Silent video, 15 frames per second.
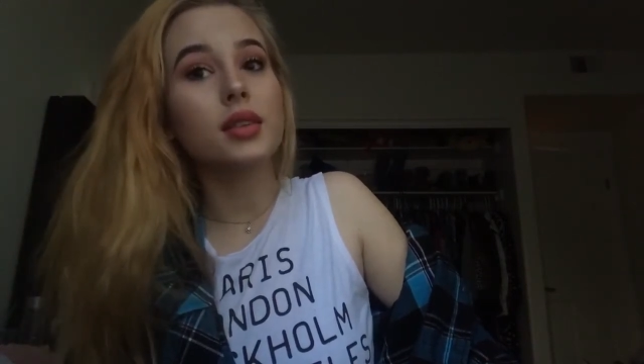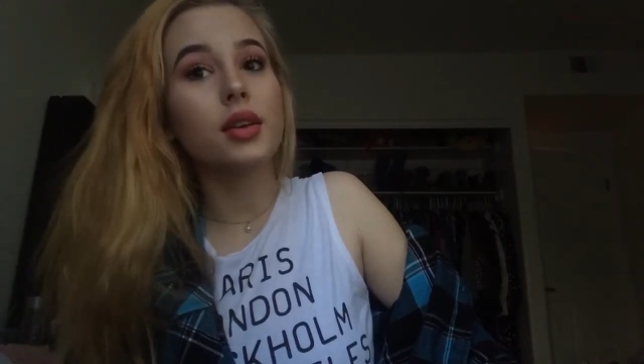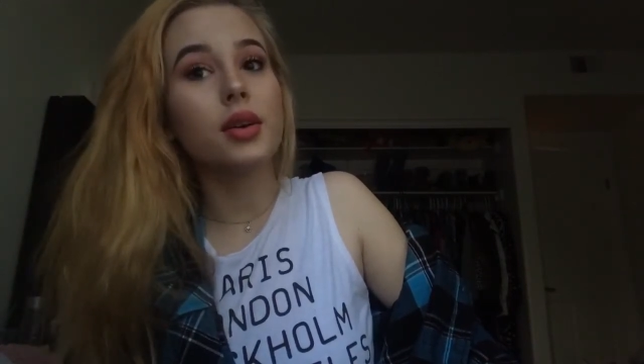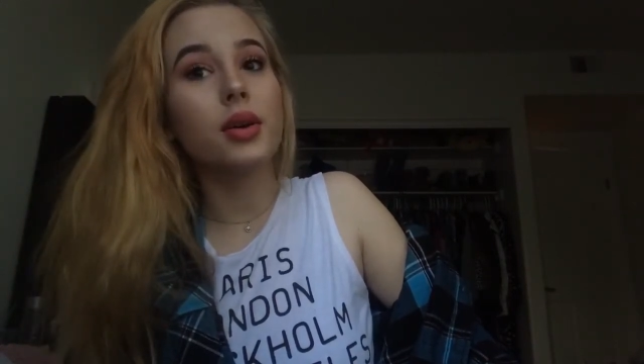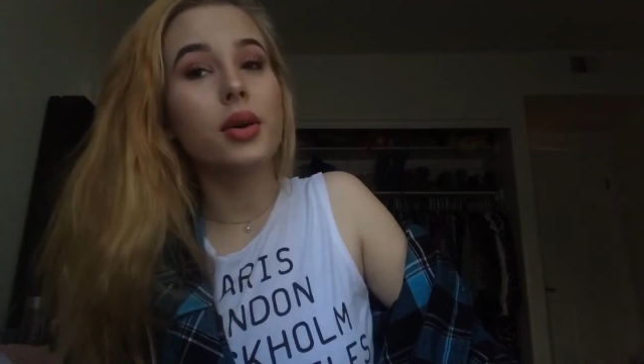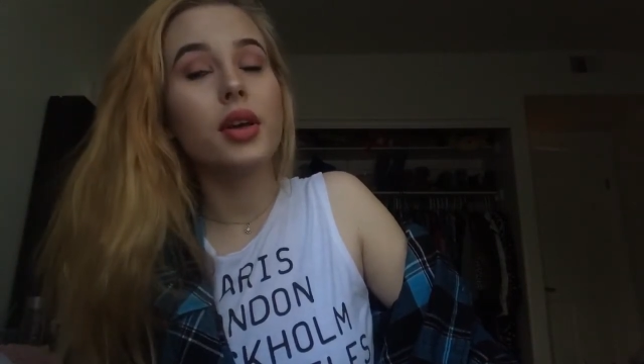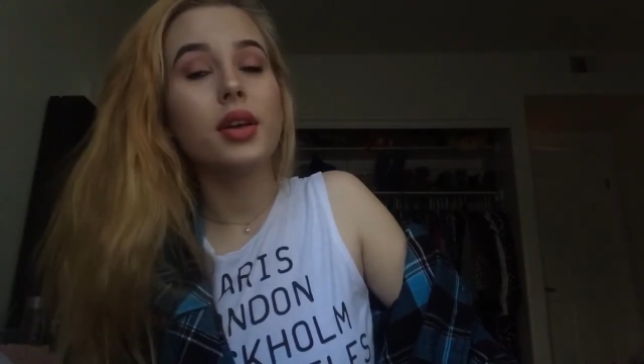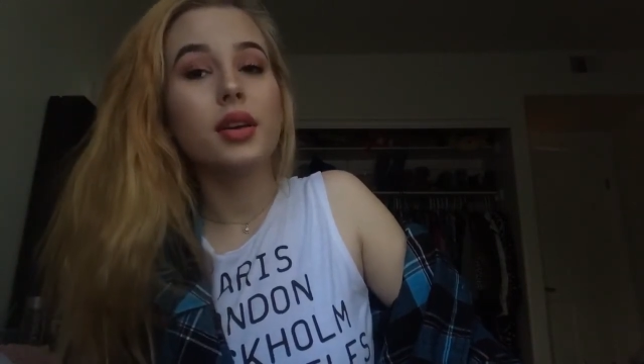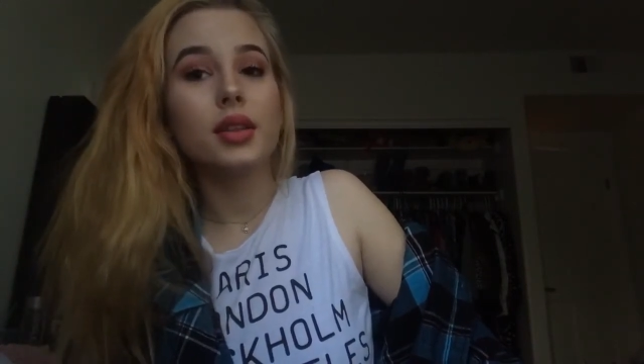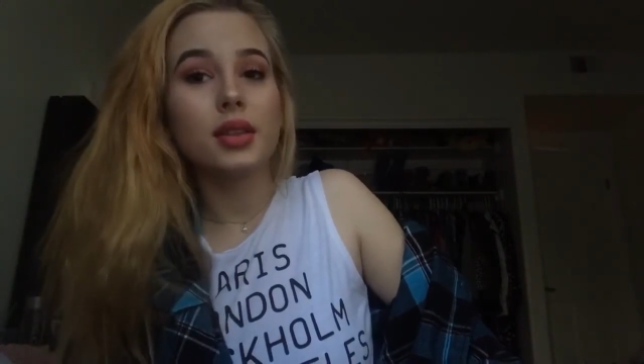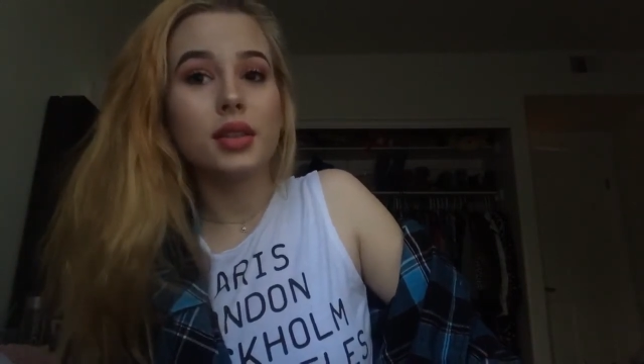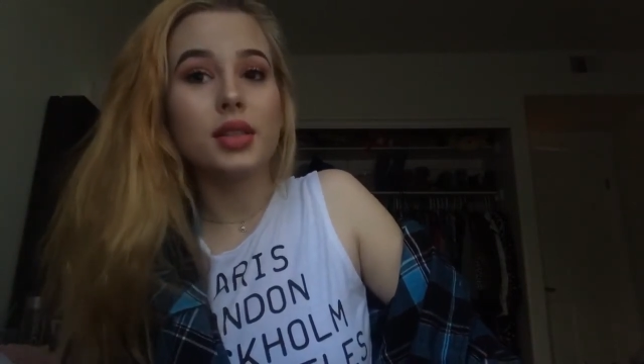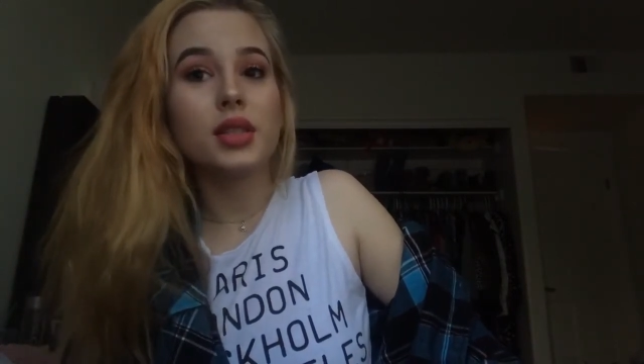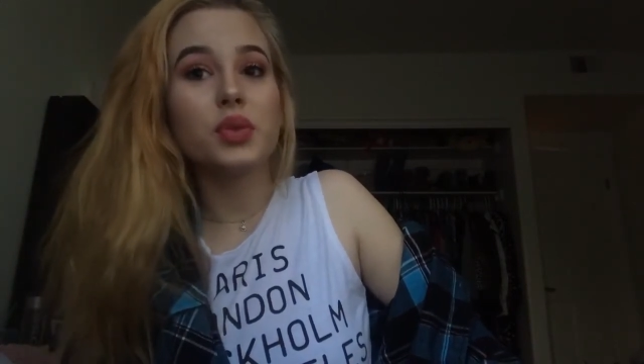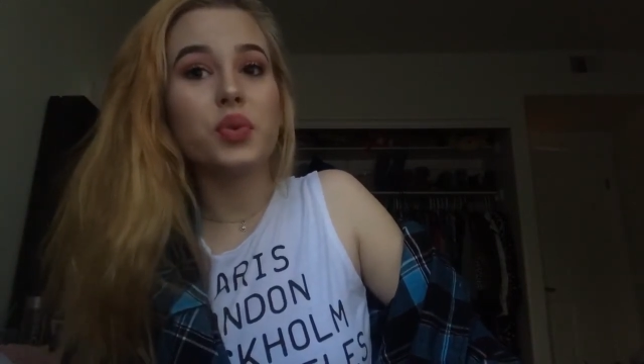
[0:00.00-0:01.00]
so
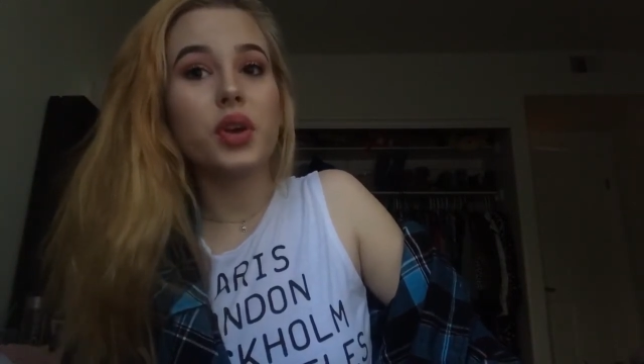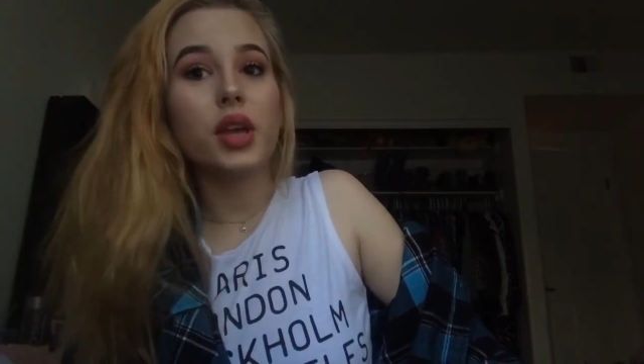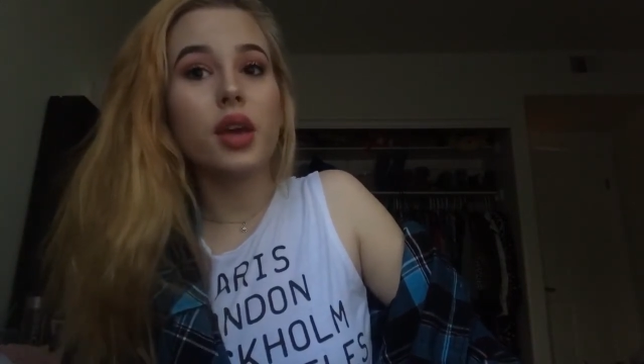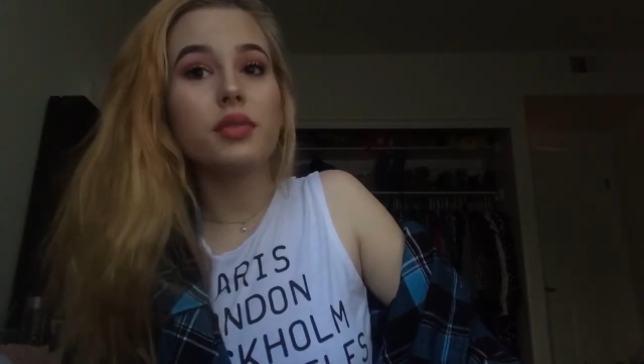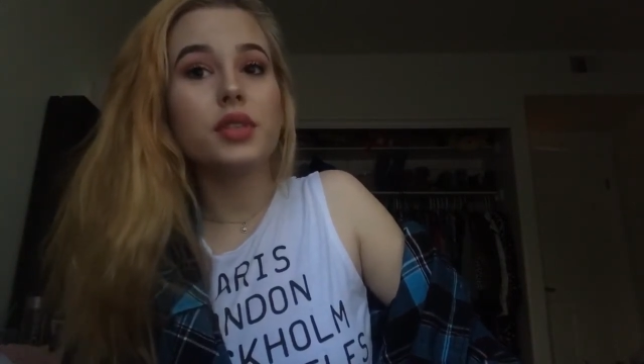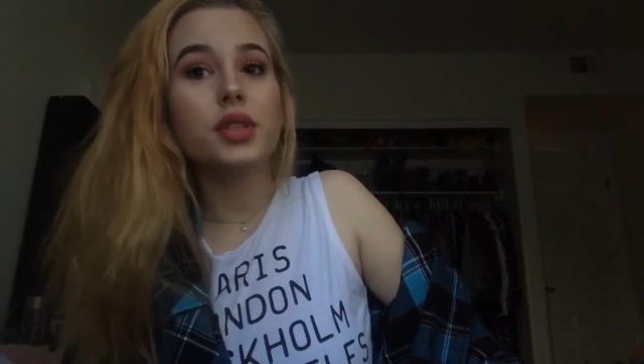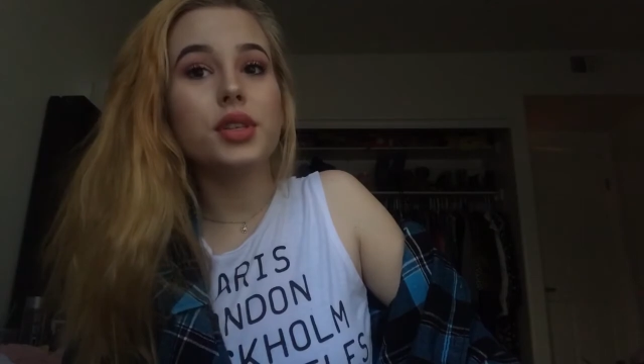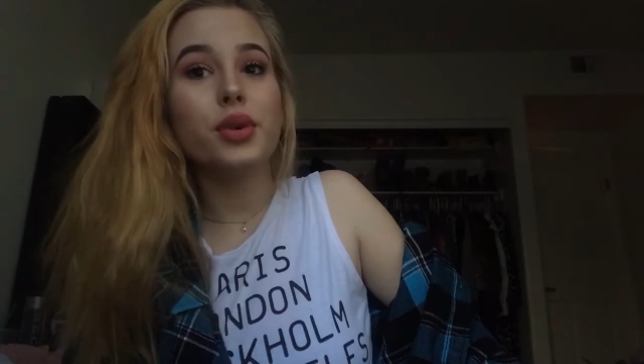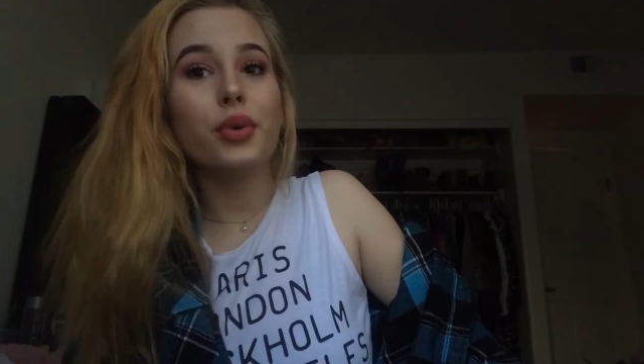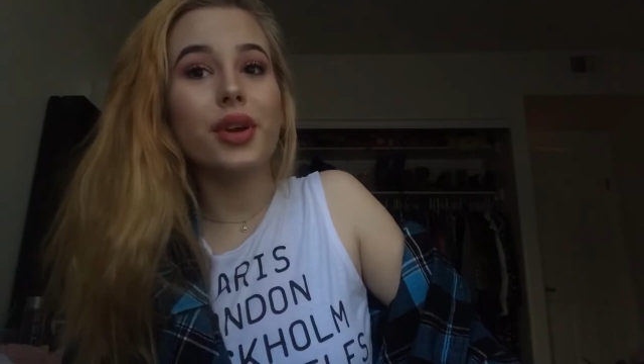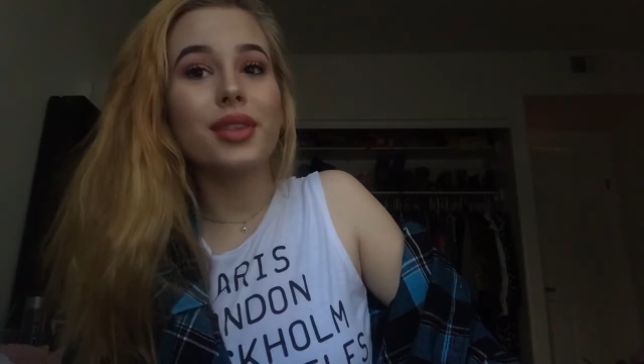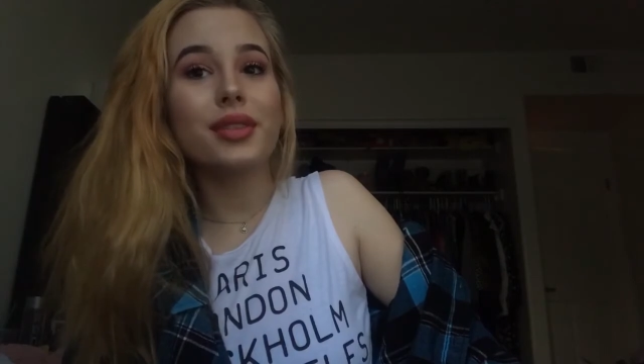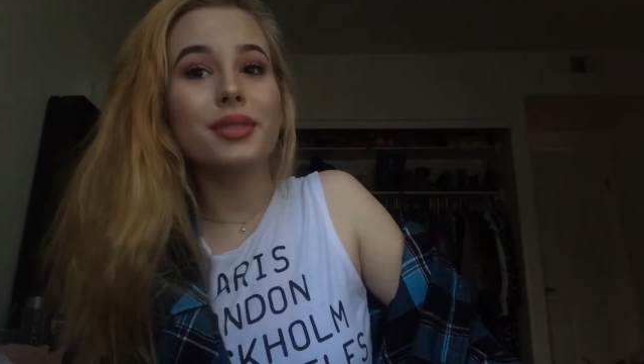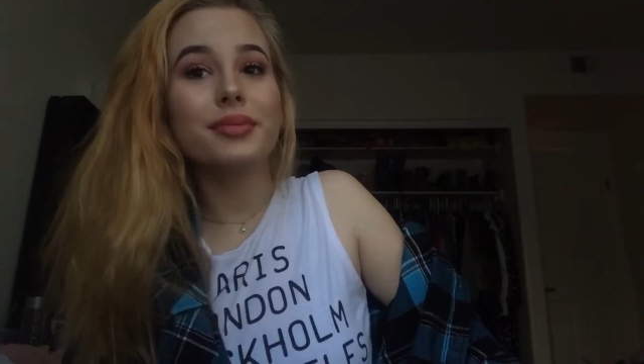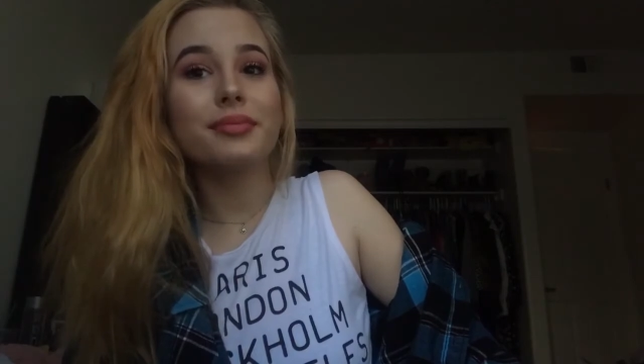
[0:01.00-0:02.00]
this is what you have to deal with.